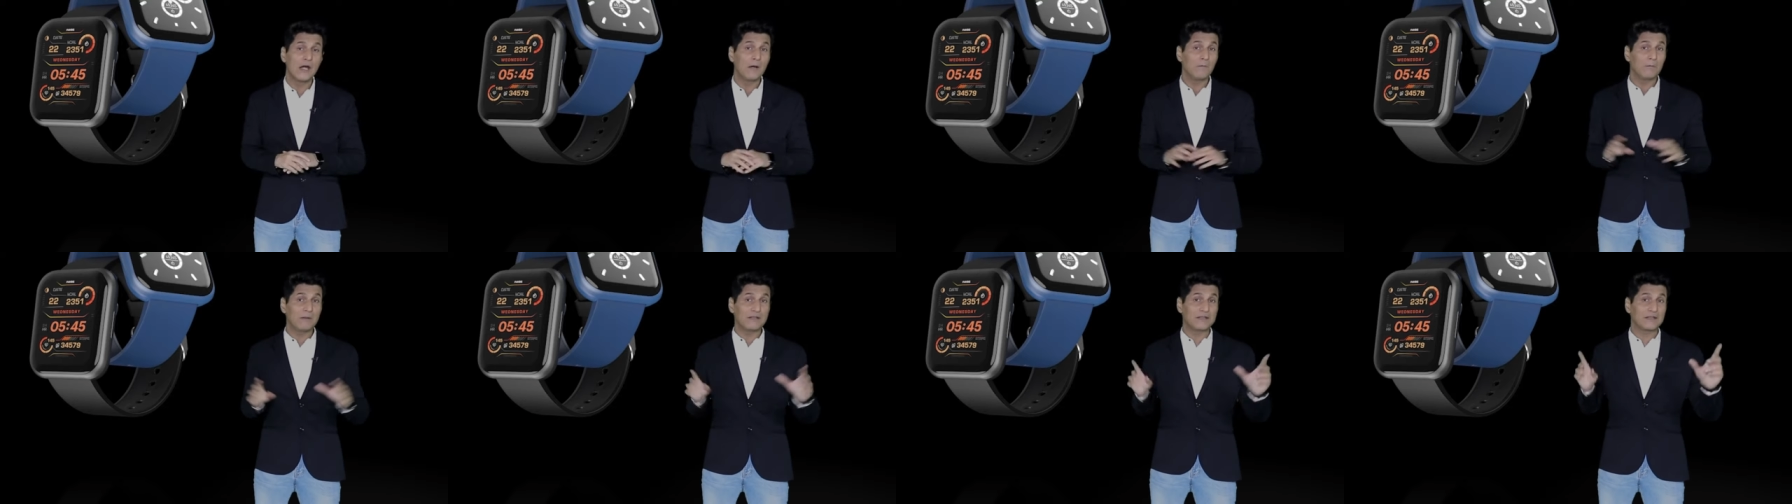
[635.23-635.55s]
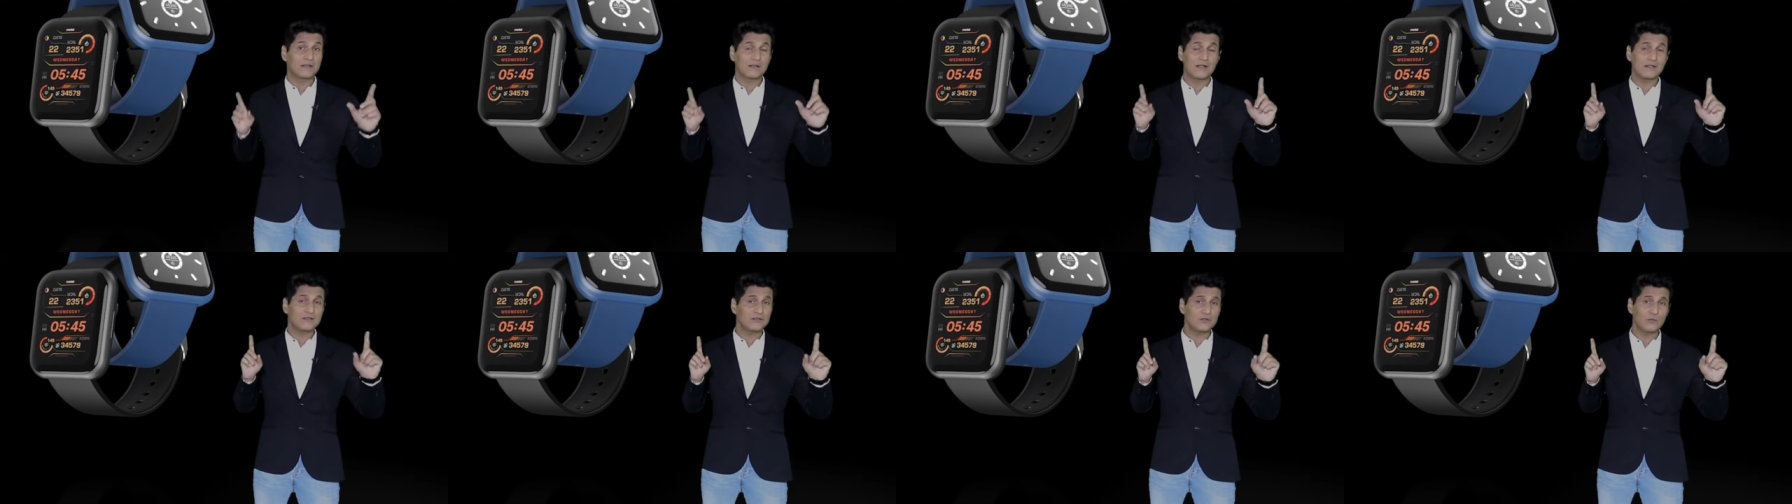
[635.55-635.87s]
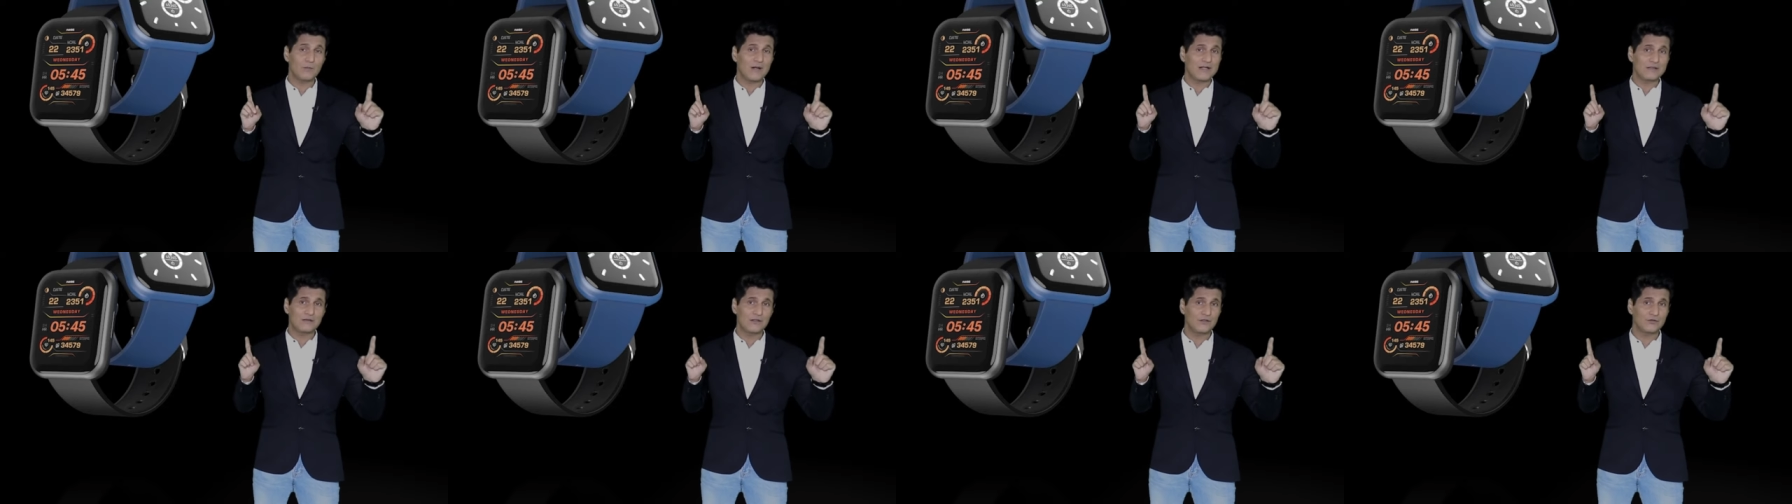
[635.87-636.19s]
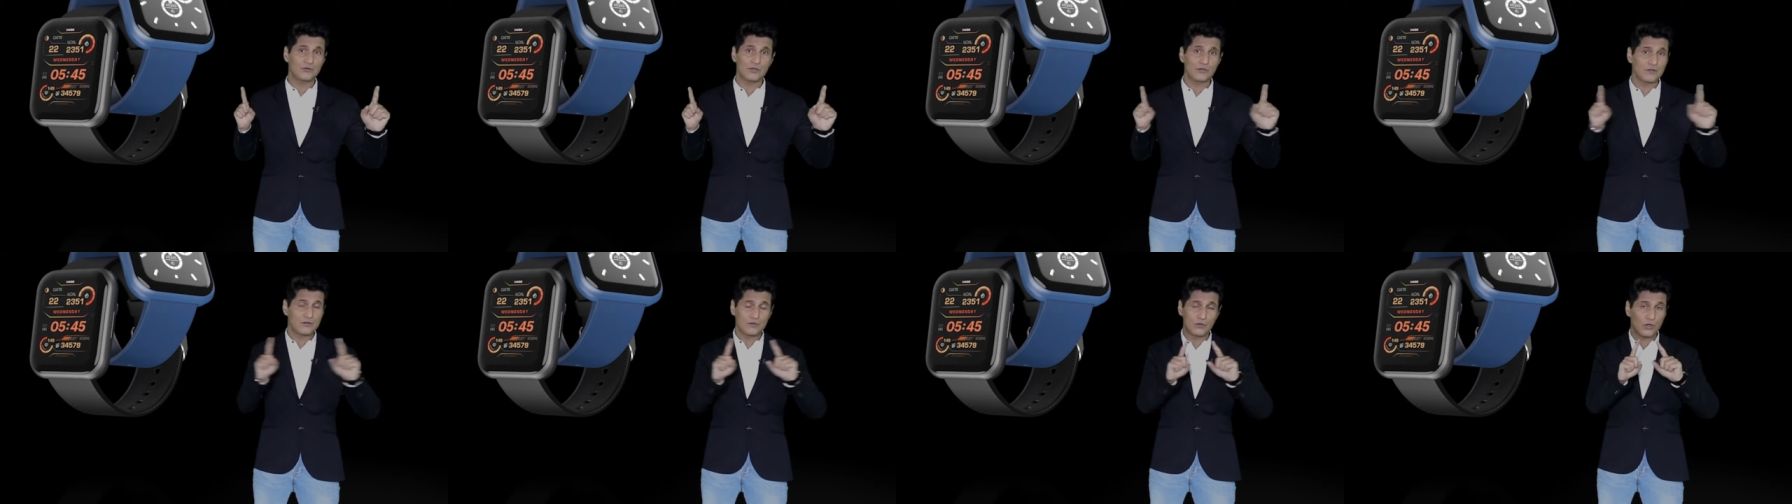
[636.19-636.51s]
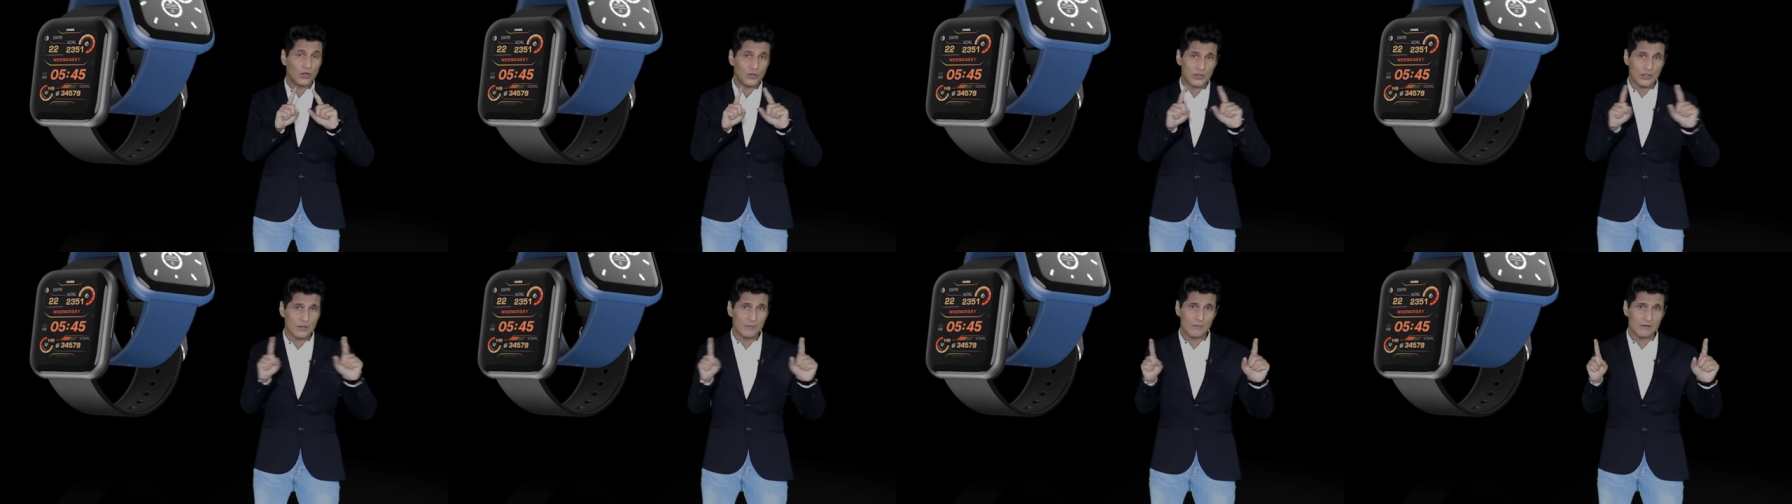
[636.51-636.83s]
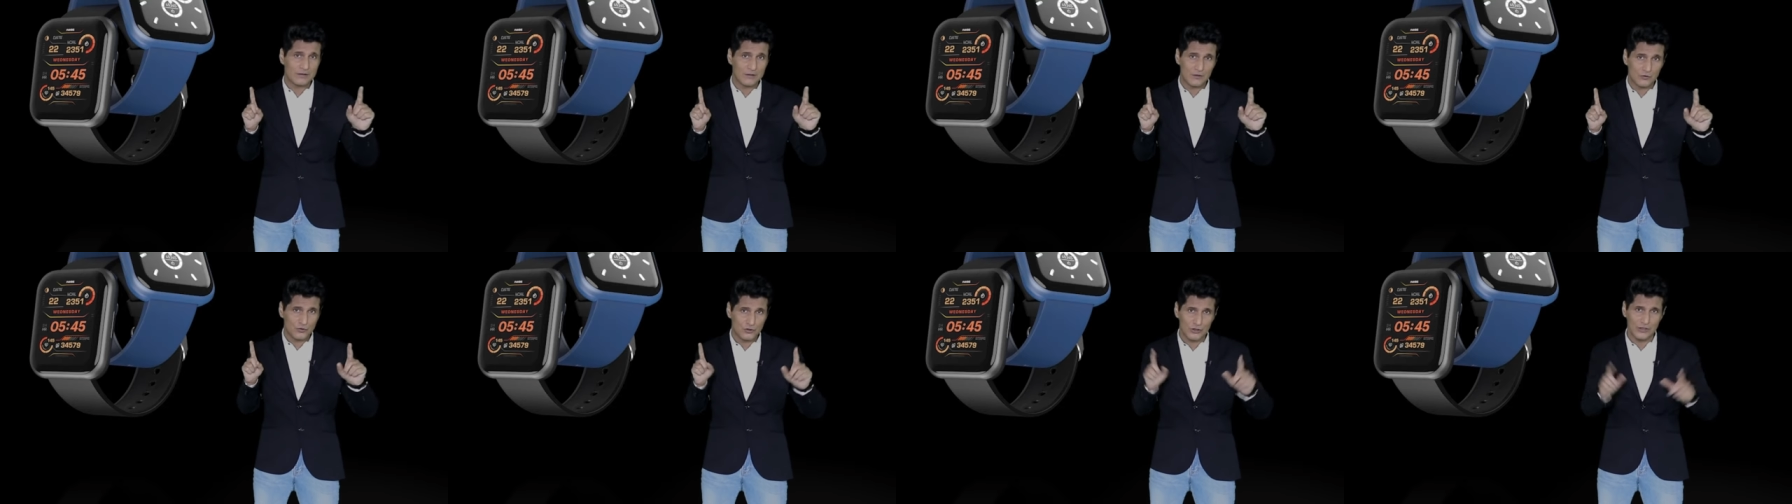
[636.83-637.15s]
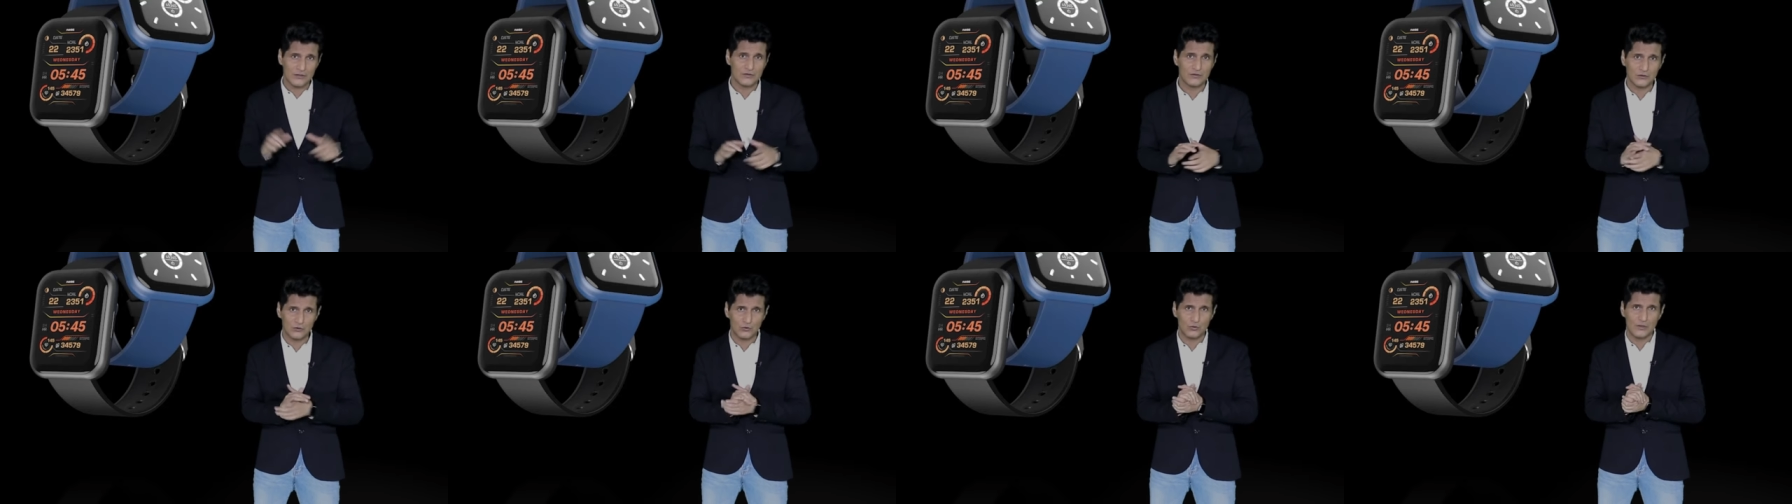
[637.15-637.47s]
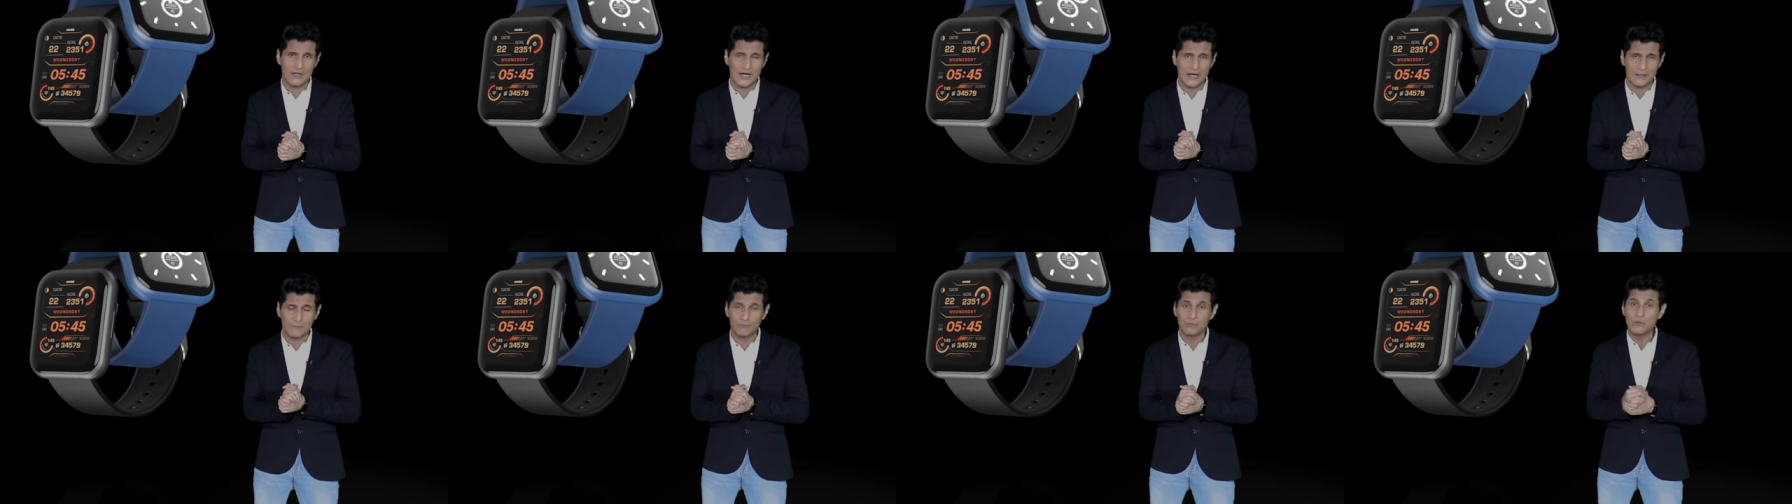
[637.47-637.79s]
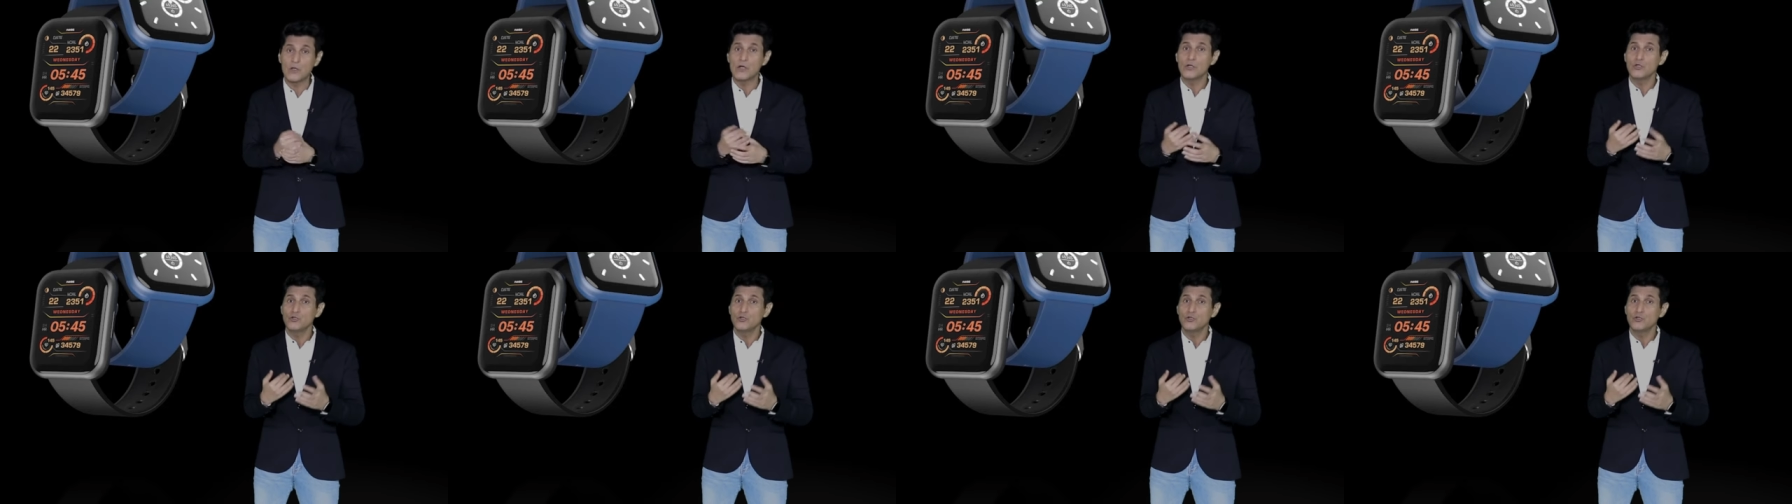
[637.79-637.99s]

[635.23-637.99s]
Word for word: But the customization is not limited just to that.